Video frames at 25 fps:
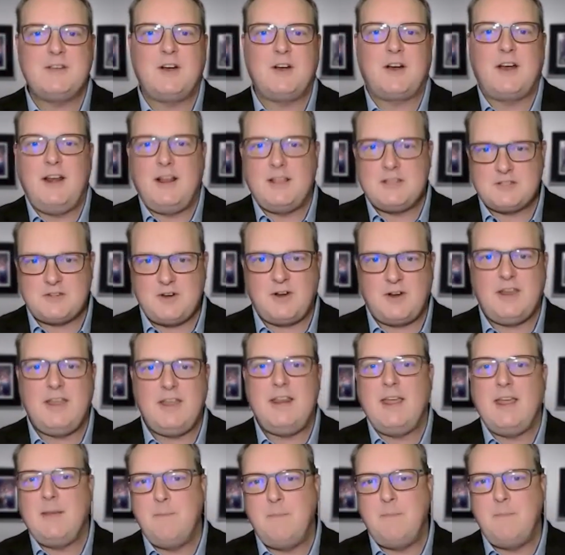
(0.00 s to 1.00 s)
They're going to start
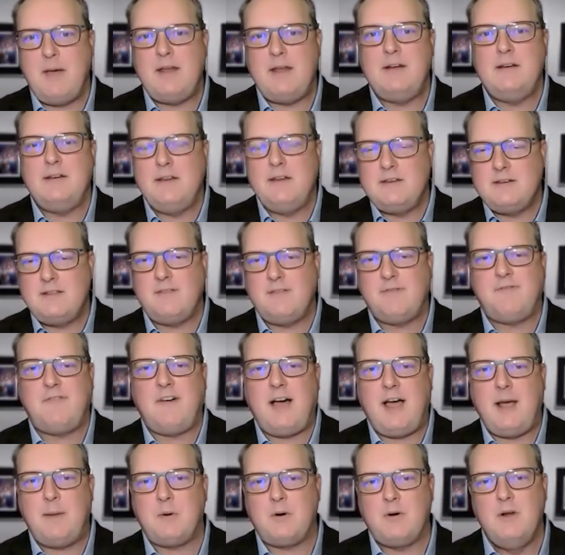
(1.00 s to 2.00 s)
getting embedded into the
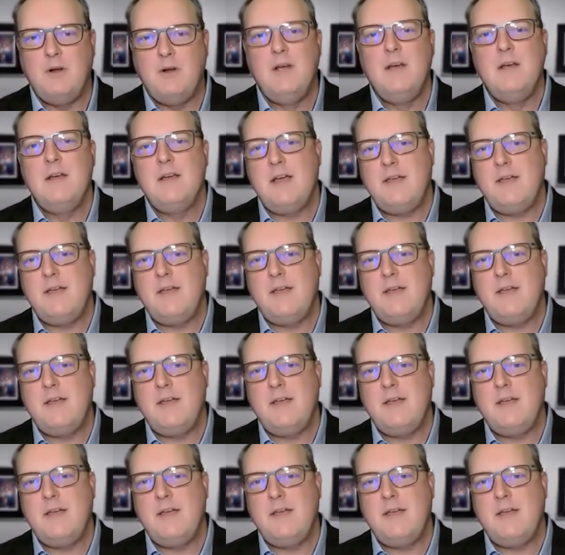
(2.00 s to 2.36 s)
fiber.